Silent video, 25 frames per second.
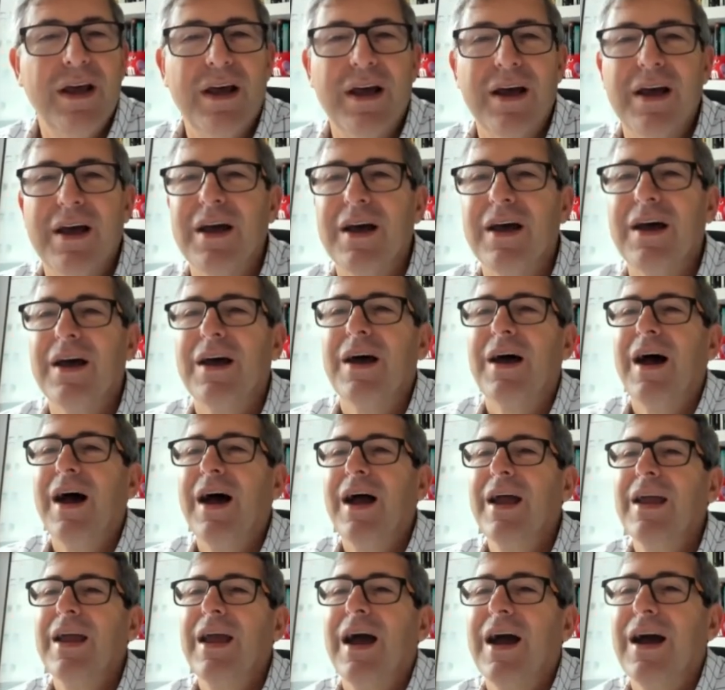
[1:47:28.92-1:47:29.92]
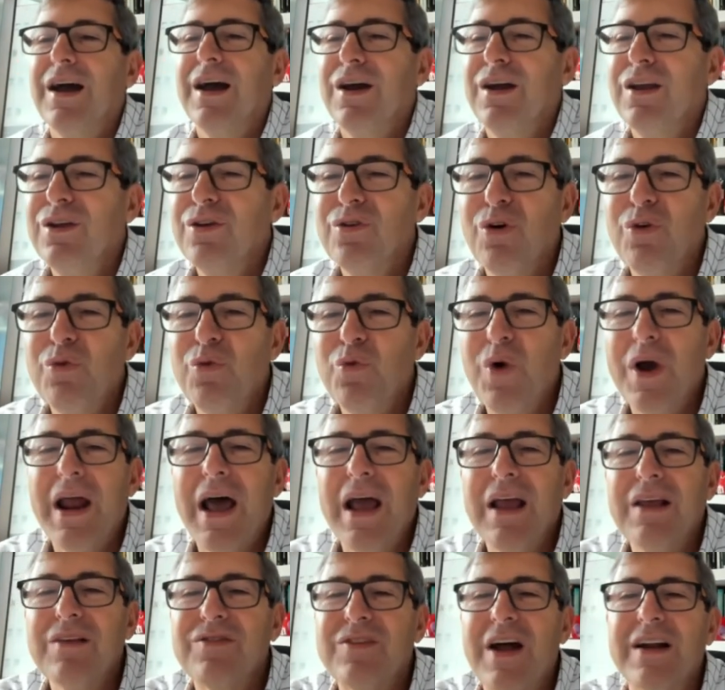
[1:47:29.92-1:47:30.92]
Uh, I, I, you know, when
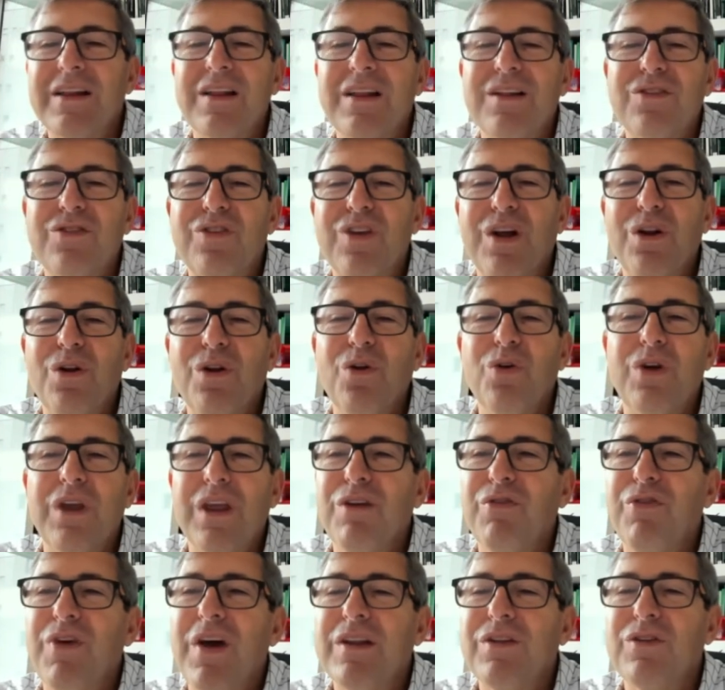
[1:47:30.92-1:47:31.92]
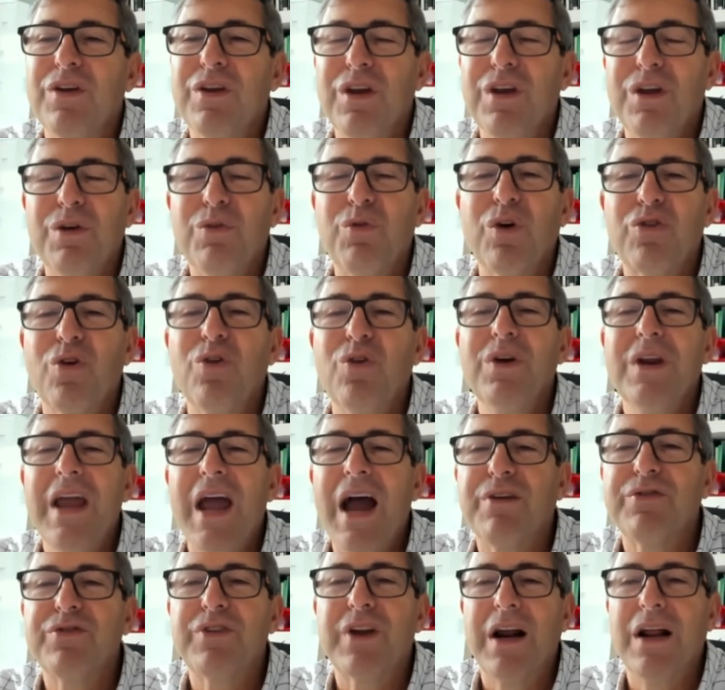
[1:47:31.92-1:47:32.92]
I started uh, looking, in fact, it was only
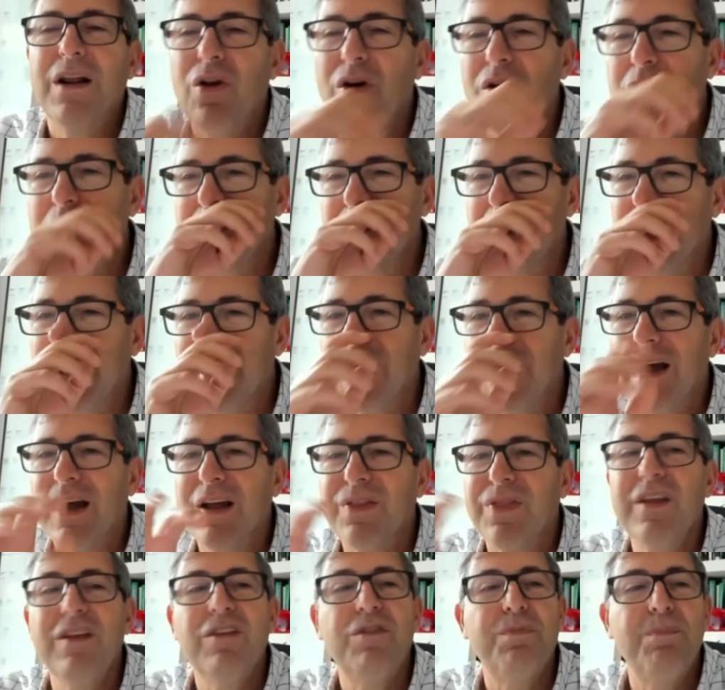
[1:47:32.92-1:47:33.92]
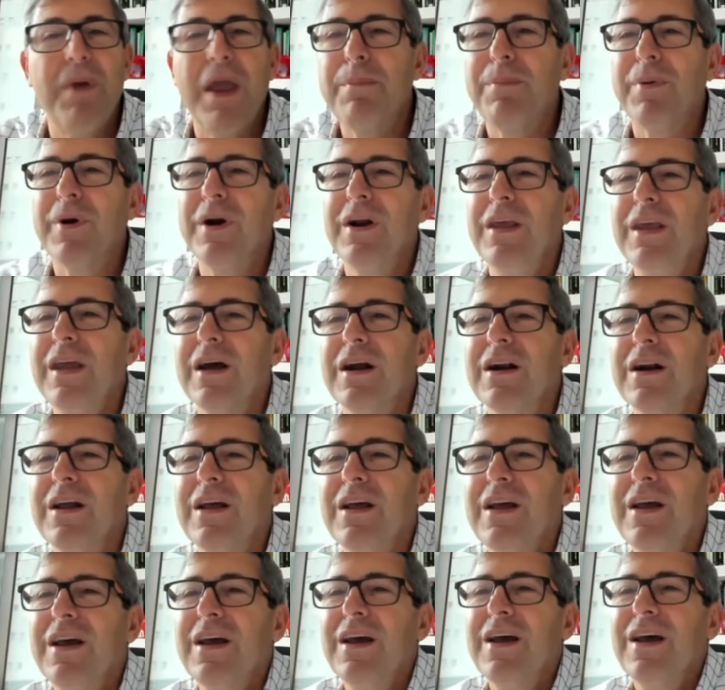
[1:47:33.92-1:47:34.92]
after I looked at, at this paper here
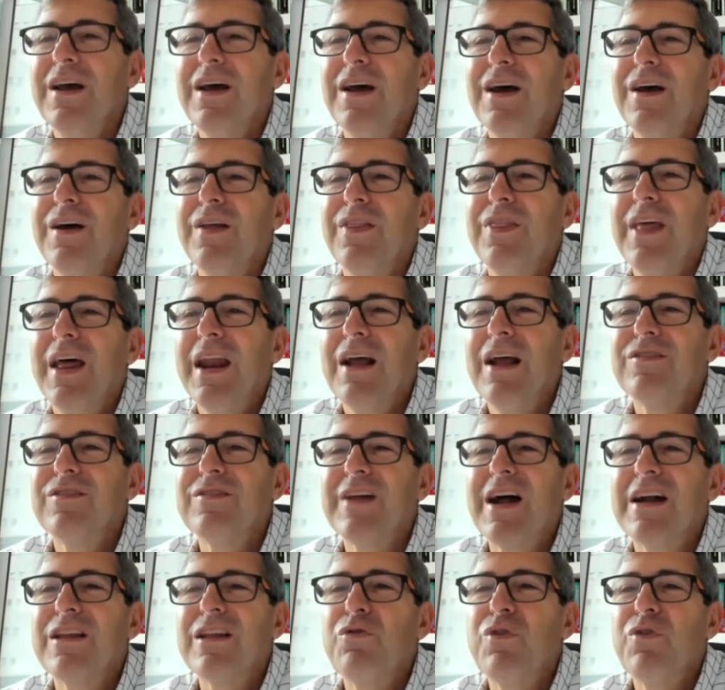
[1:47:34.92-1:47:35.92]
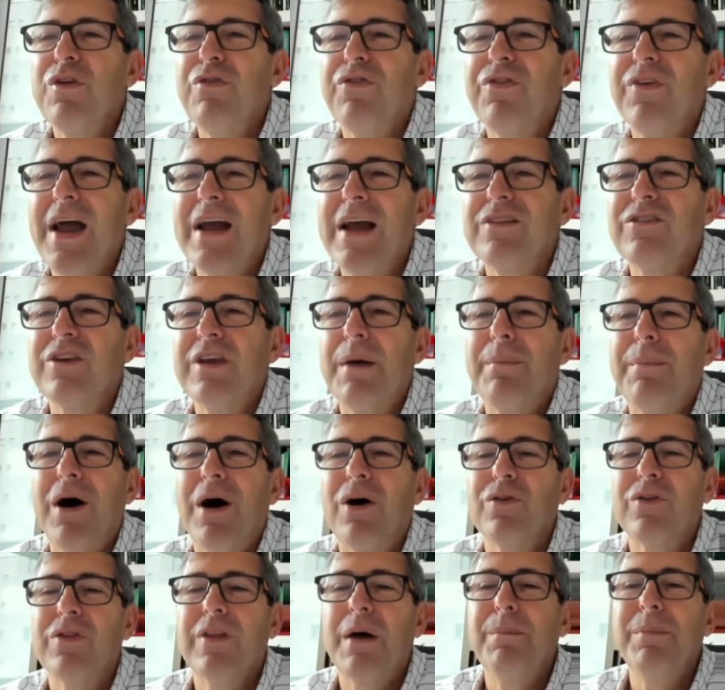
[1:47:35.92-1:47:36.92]
that I started reflecting
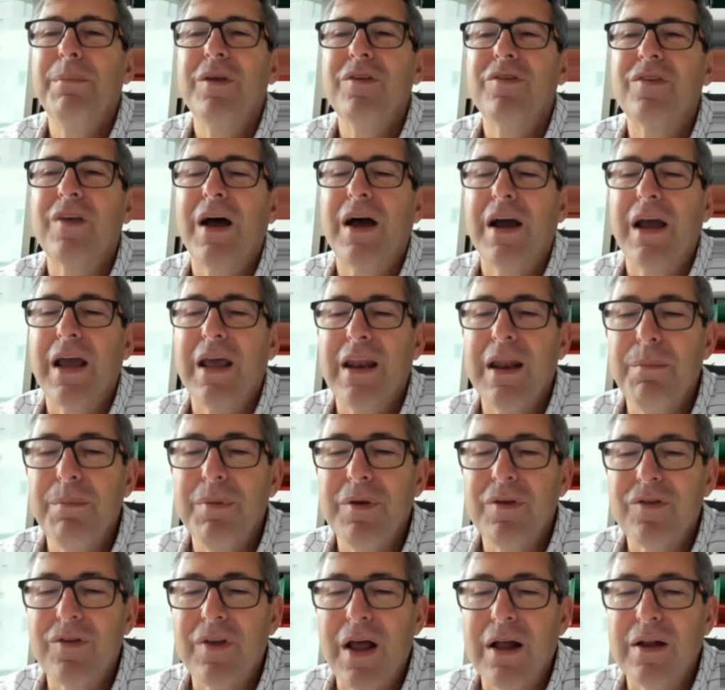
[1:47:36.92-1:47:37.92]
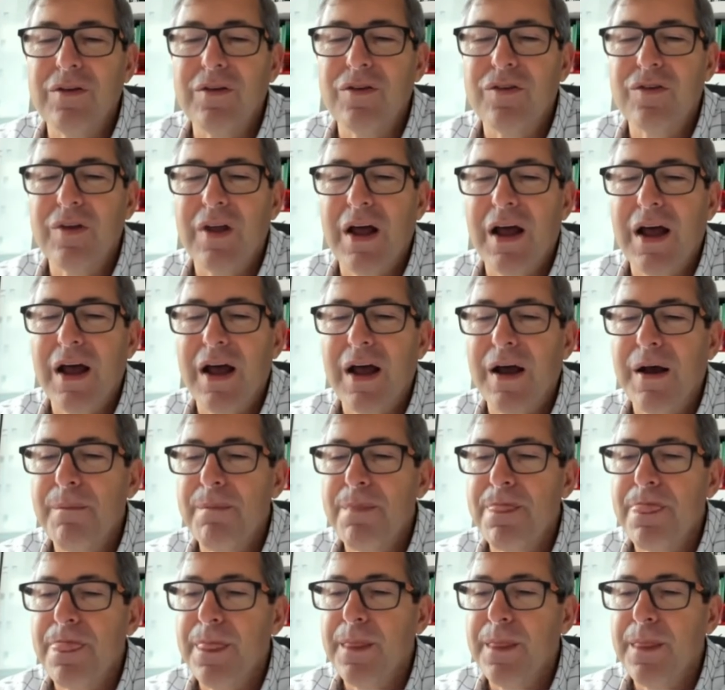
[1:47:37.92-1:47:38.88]
about Nambisan and Nambisan's uh,